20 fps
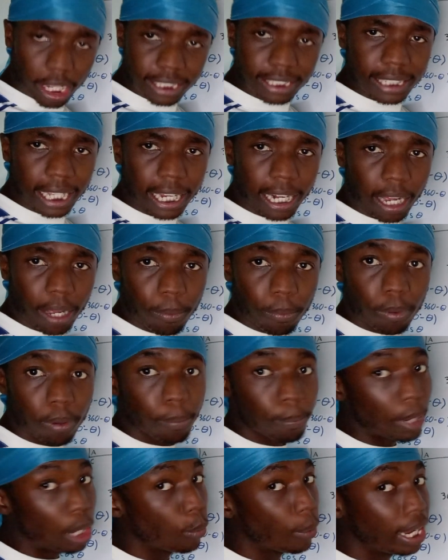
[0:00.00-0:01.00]
theta.
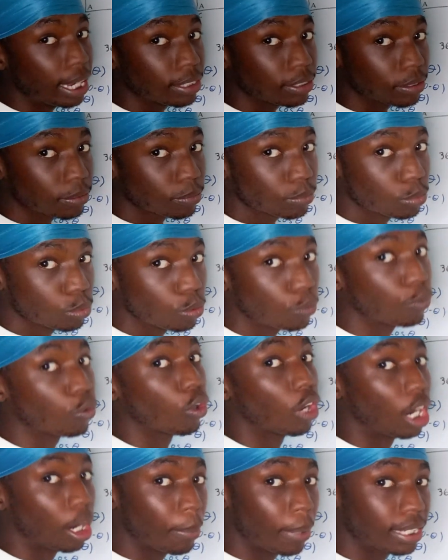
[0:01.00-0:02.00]
But wait, you forgot
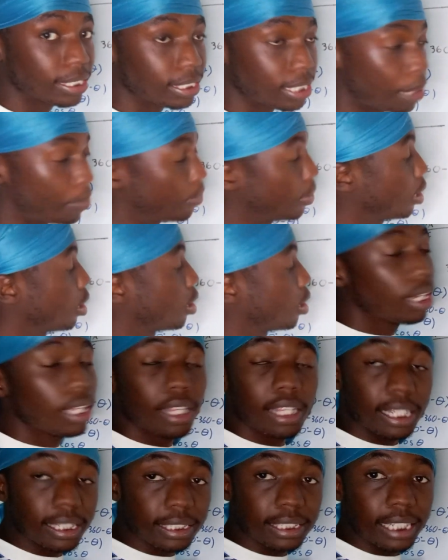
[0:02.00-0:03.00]
about something.
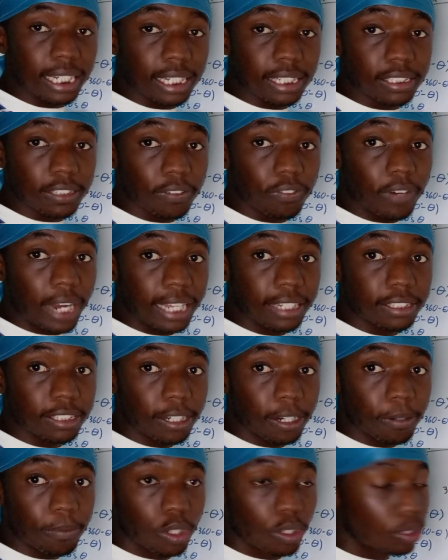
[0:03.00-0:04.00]
This negative right here.
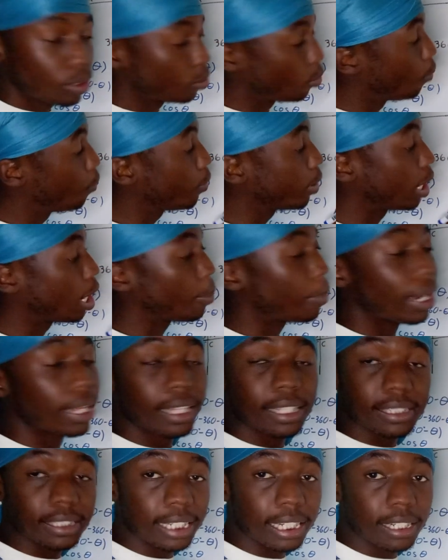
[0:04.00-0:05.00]
Don't forget about this
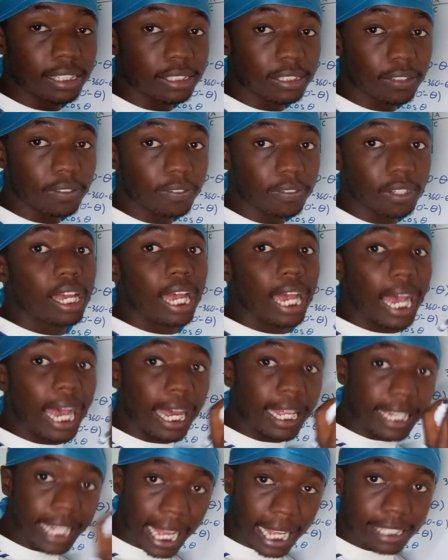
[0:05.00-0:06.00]
negative. And
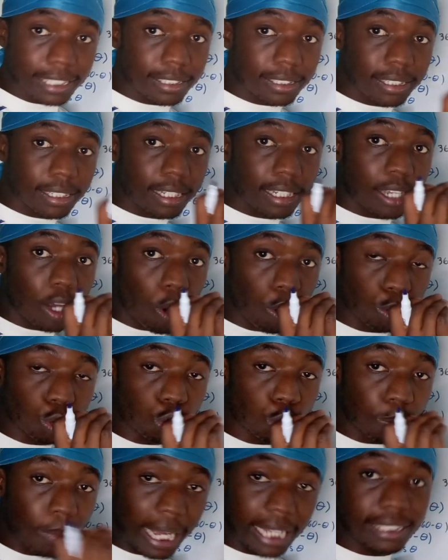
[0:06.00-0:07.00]
that's
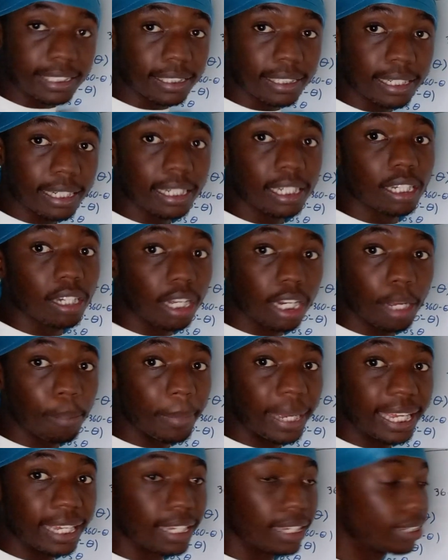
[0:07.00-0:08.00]
automatically going to
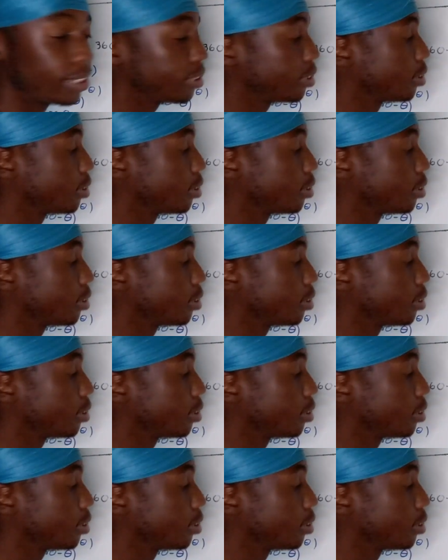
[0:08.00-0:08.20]
make it